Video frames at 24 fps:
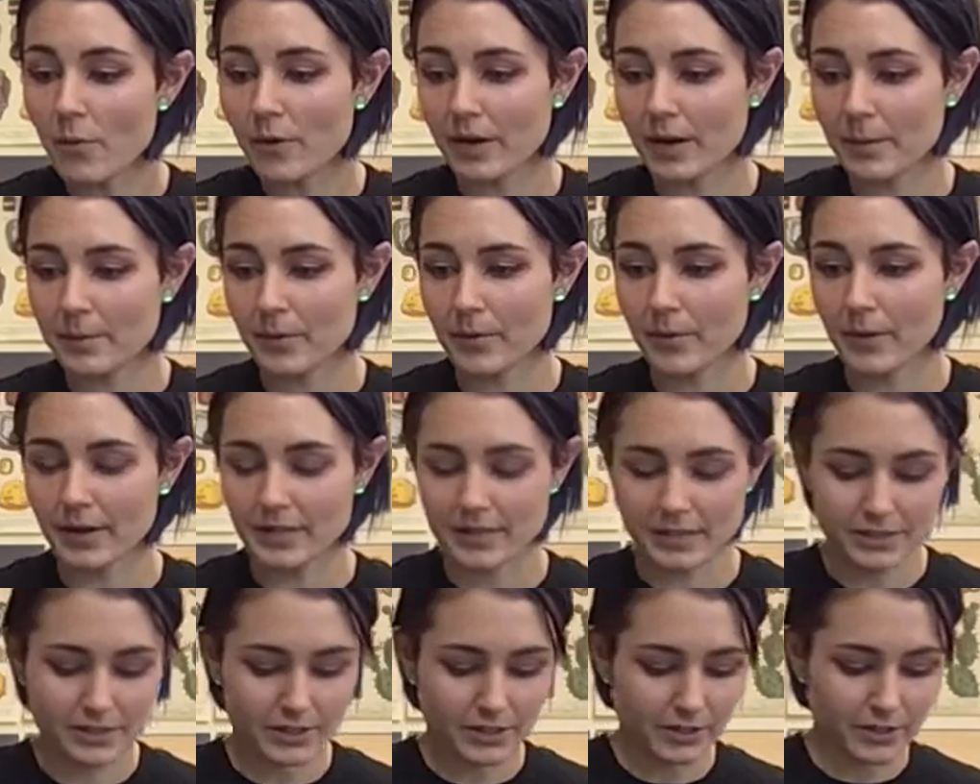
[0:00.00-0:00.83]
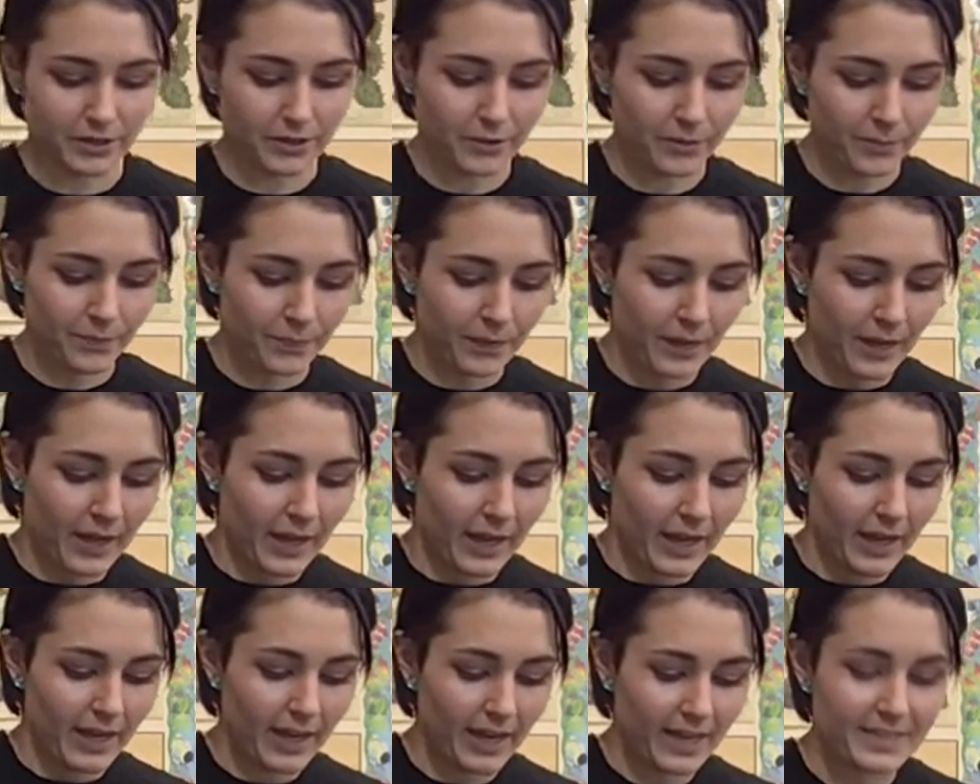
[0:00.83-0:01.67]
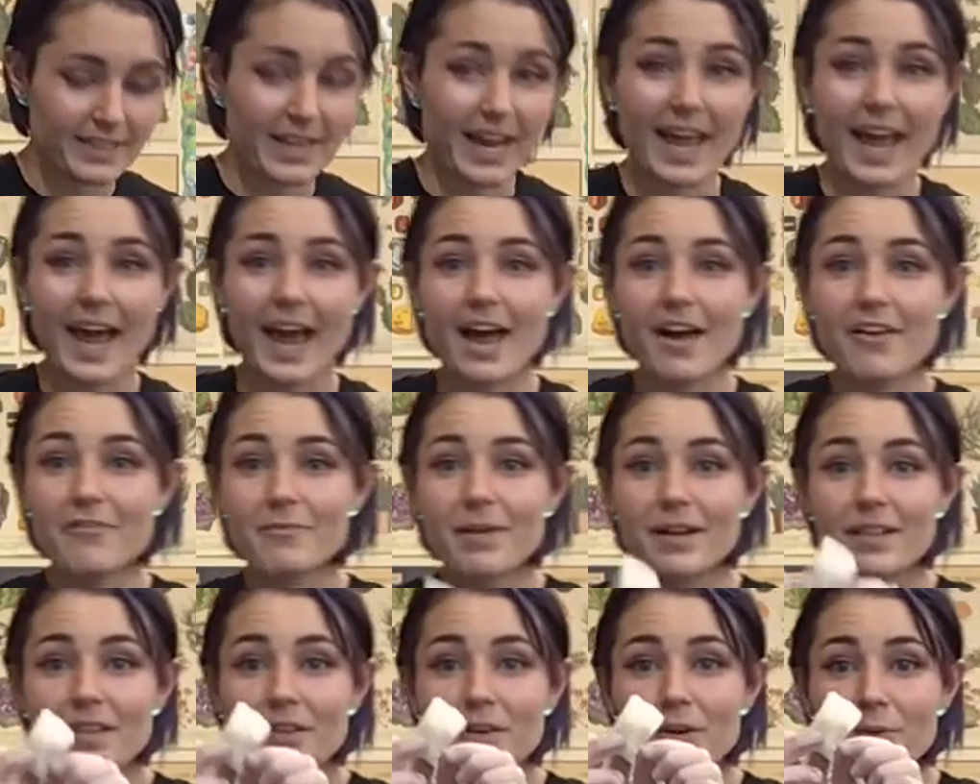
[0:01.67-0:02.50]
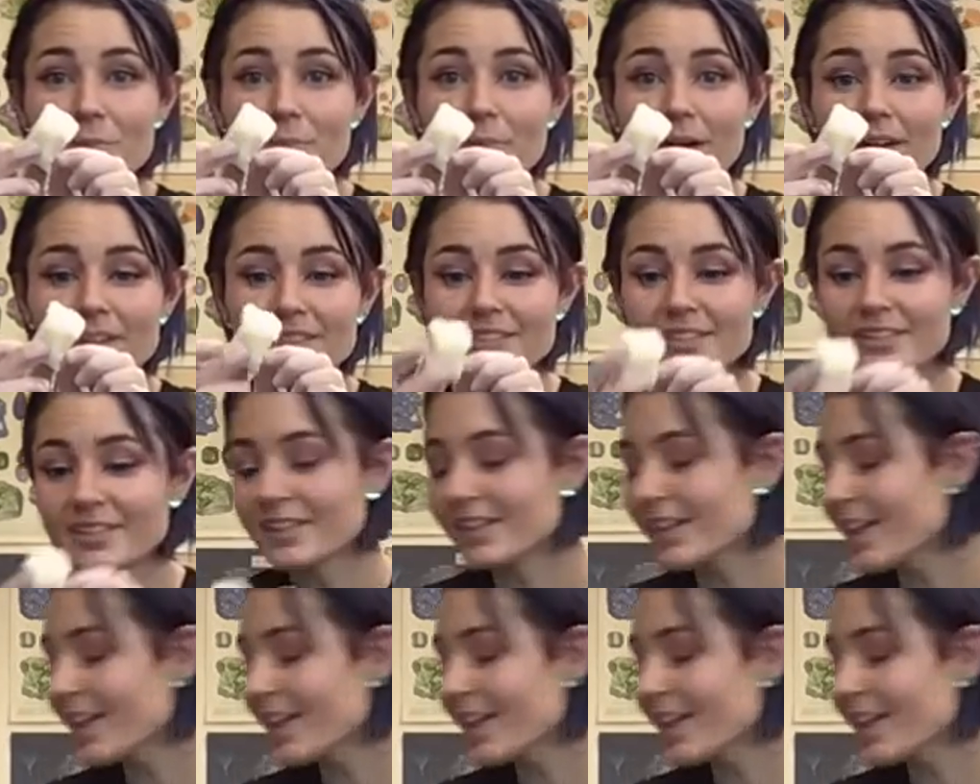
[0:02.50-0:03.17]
I'm going to do is I have my little bundle